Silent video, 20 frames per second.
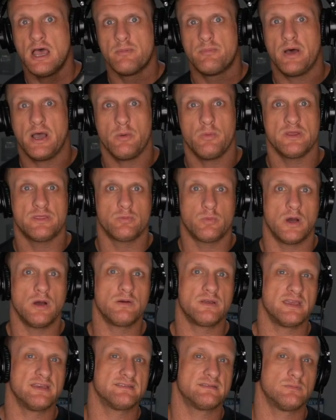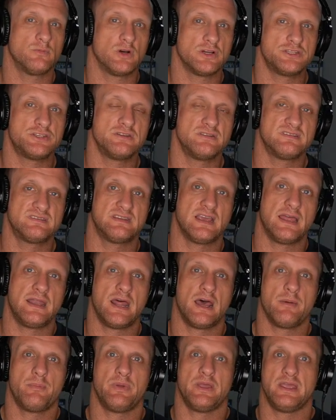But with wokeism, what you set
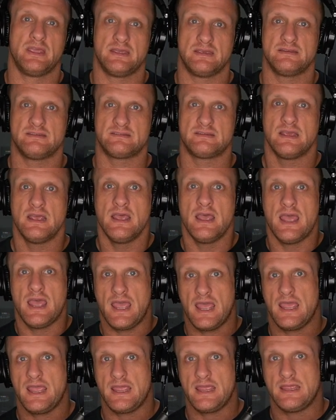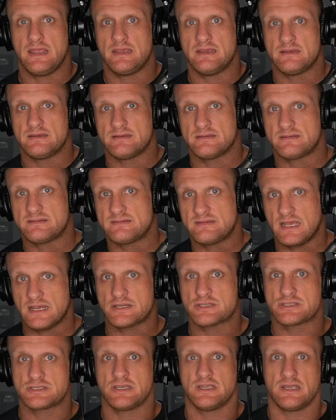up is a
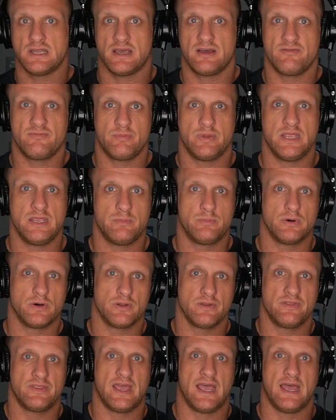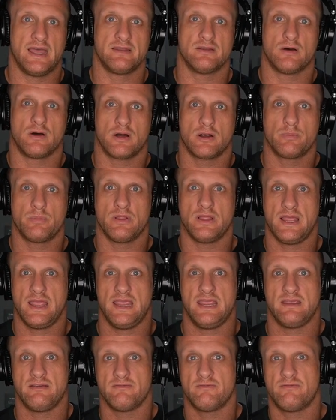section of people that are
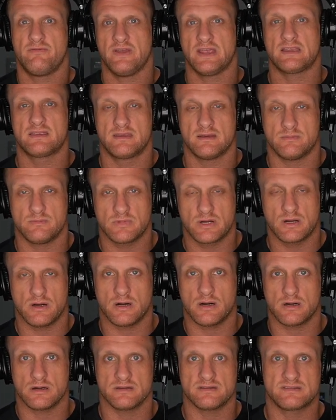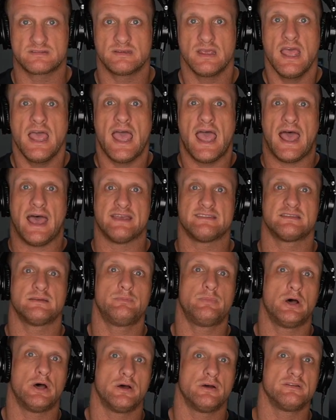playing victim cards as
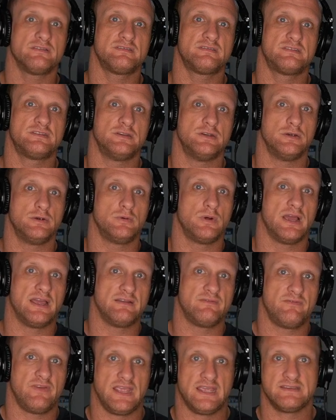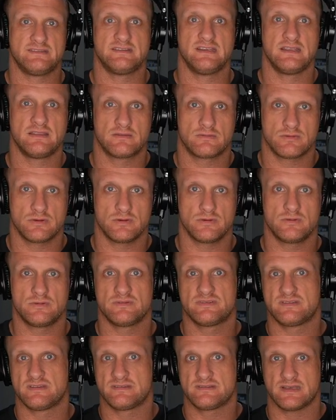opposed to advancing through
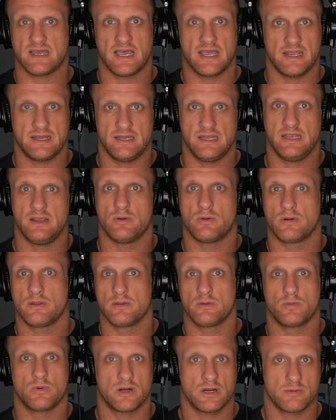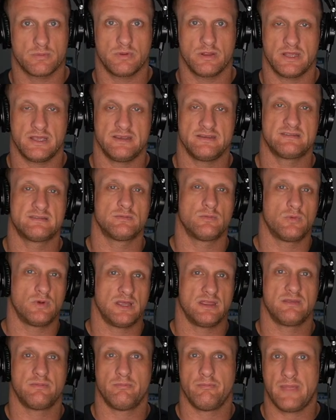society or the workplace
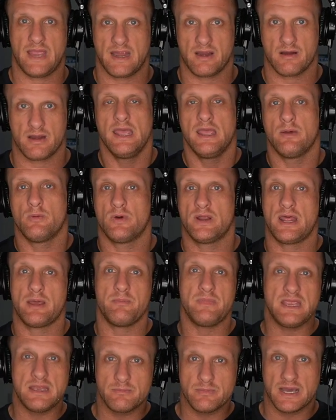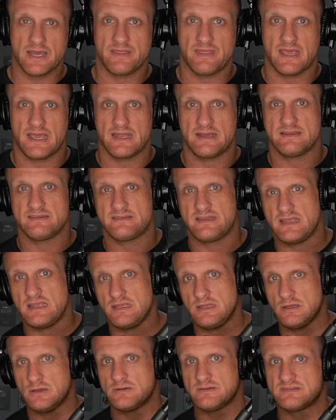with merit. And what I mean by that is they
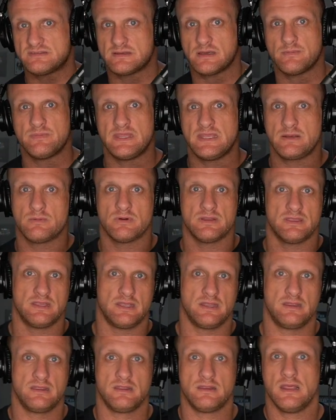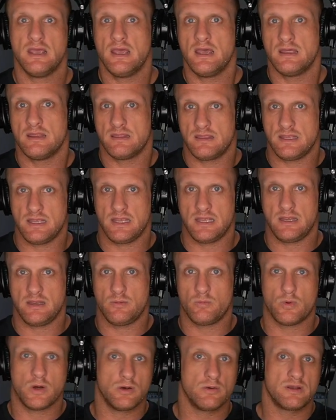use something within the
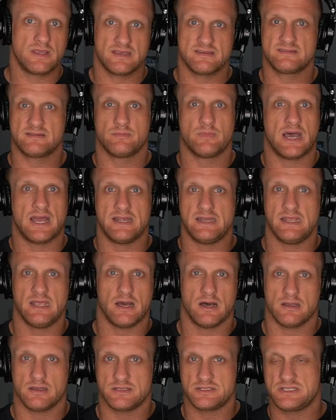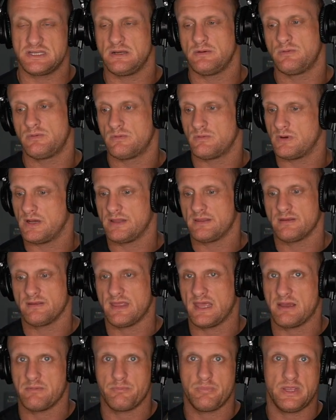wokeism ideology, whether
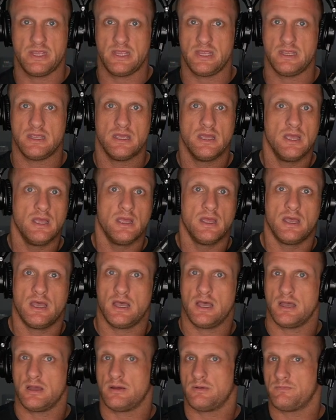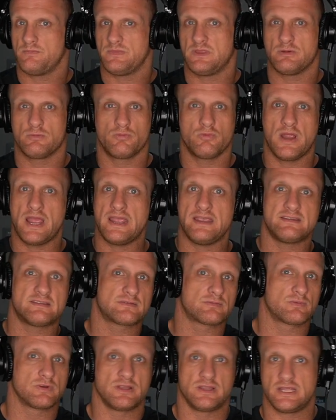that be uh,
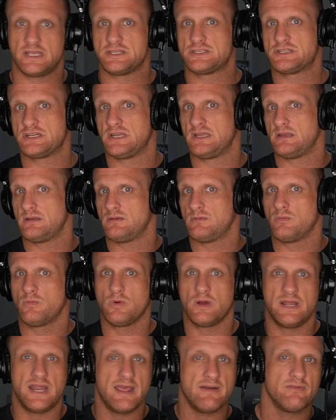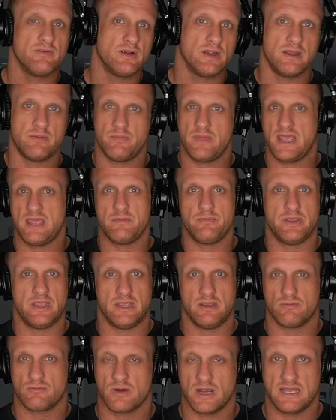race, religion, whatever it may
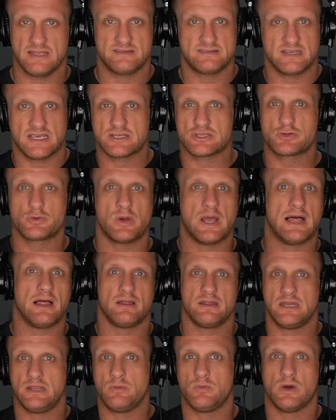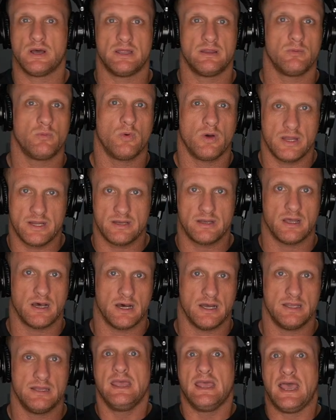be, right? Sexuality, what
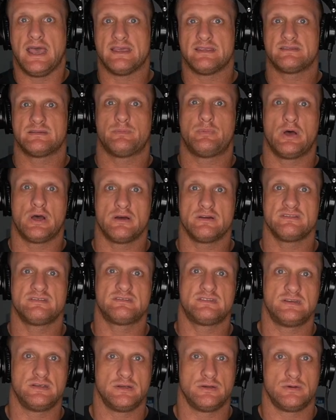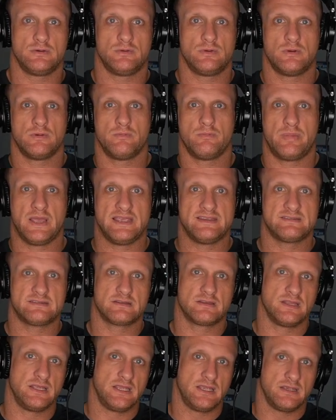whatnot, as opposed to
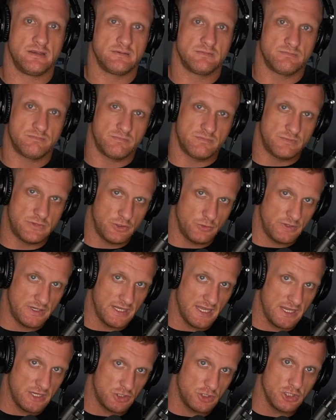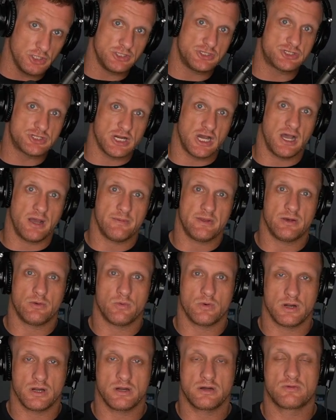basically doing a good job at
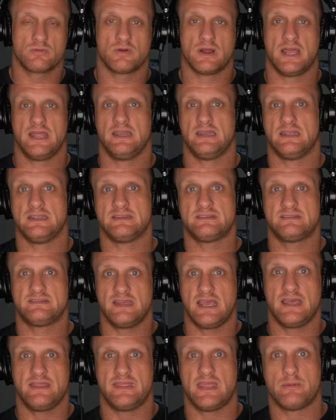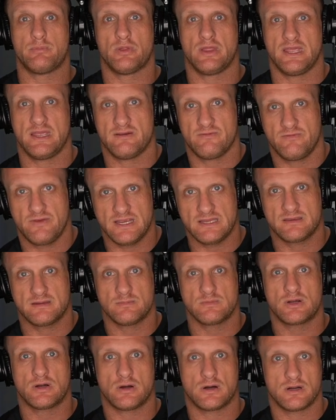work, right? Instead, they play a
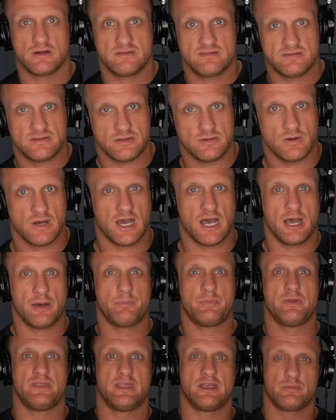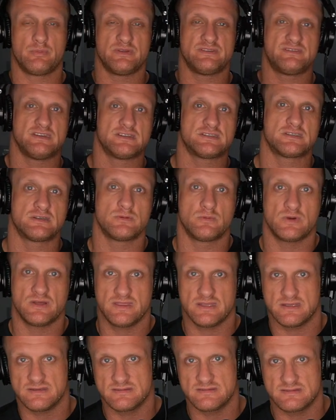victim card to up their position
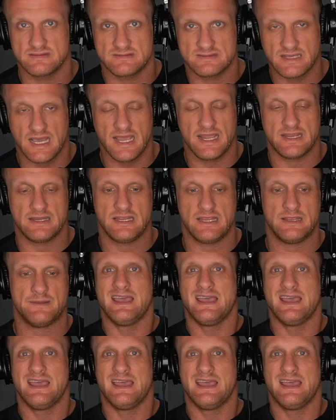within society.